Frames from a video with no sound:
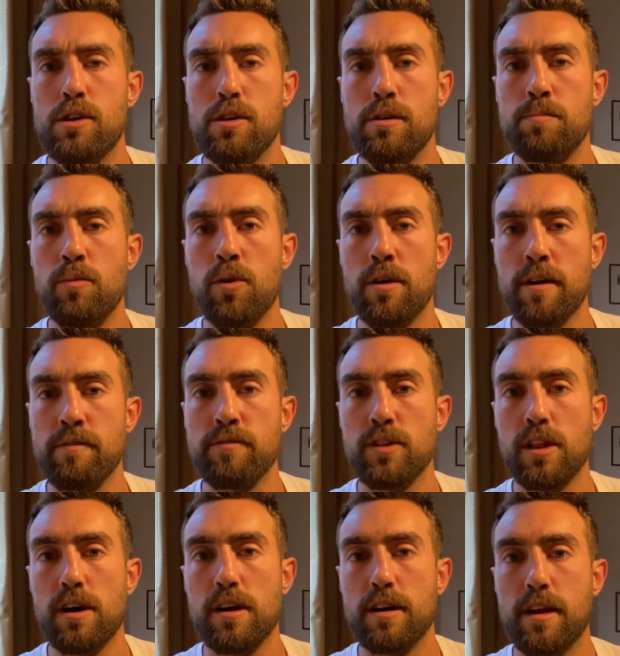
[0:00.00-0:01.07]
Good morning,
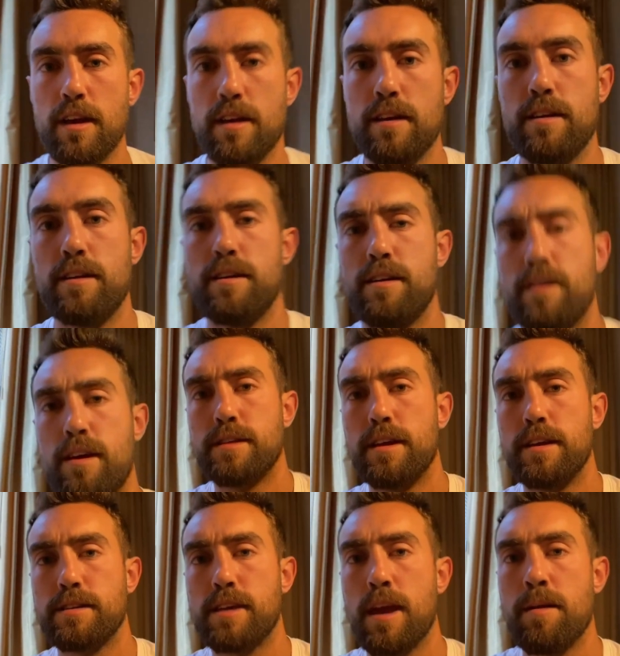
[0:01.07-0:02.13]
vlog.
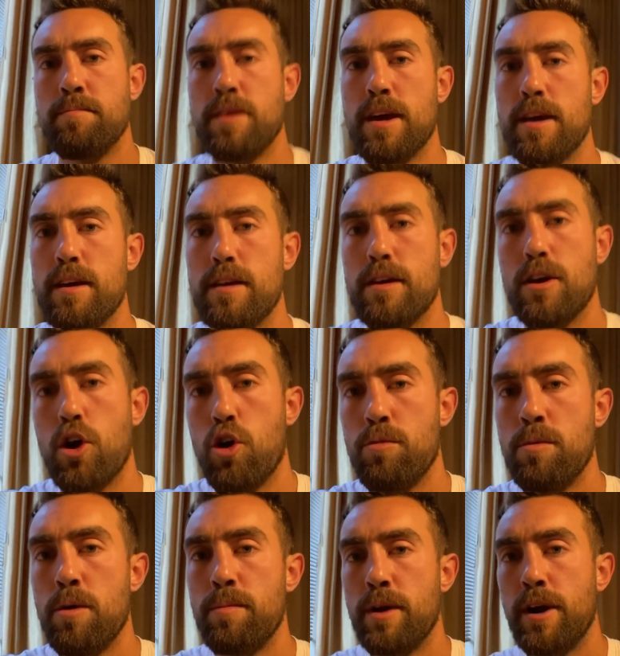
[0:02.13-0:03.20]
Today's game day, home
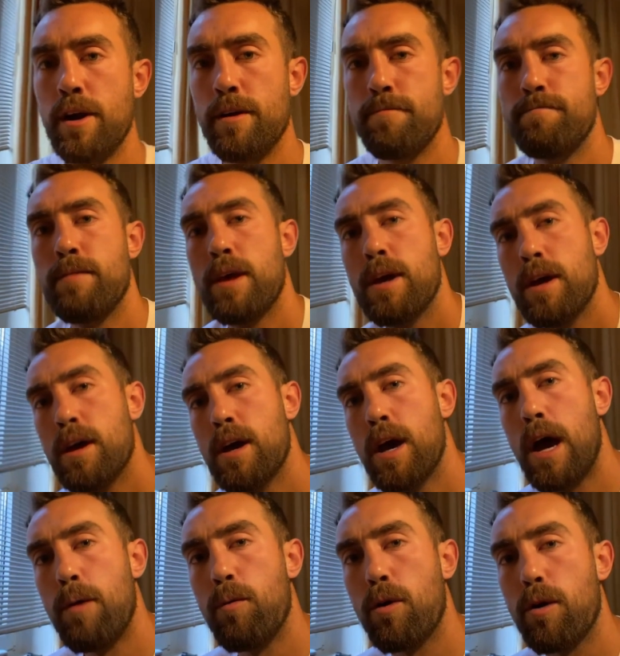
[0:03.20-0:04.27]
opener.
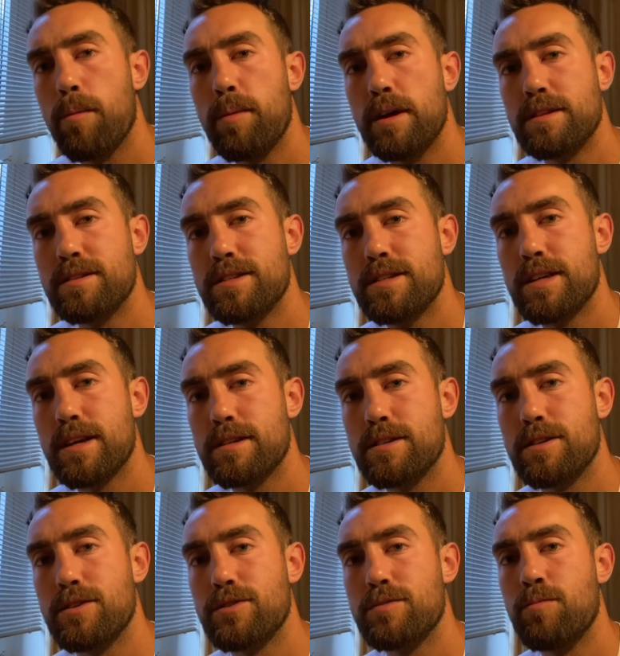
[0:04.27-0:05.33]
I woke up at 6
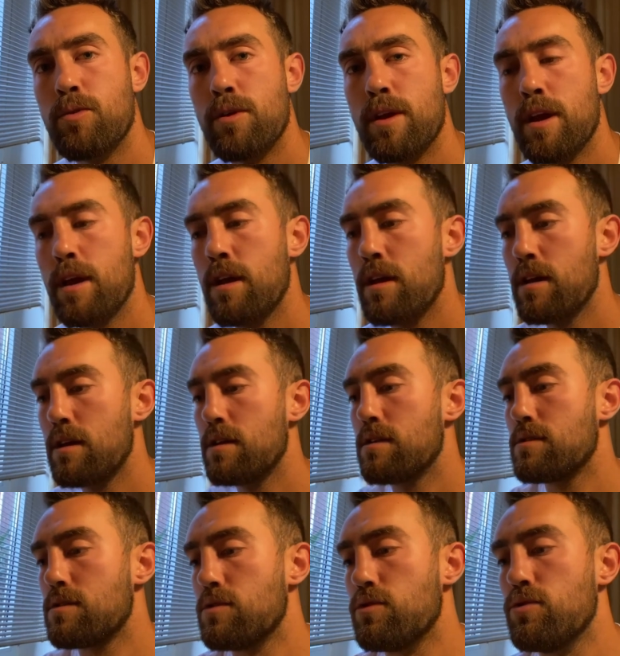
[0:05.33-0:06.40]
this morning
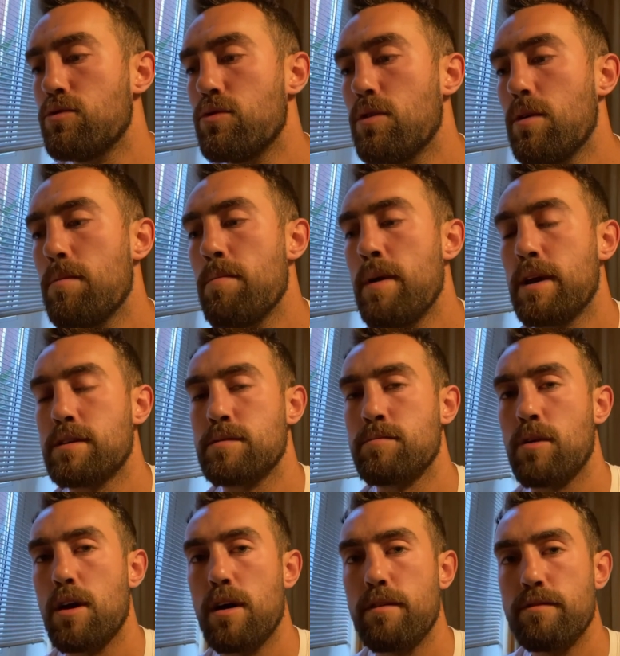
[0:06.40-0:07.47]
to make some
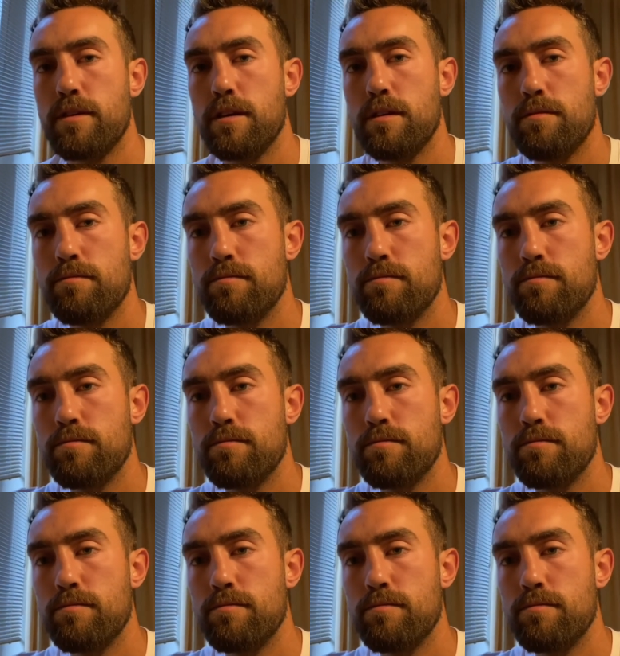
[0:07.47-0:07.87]
coffee.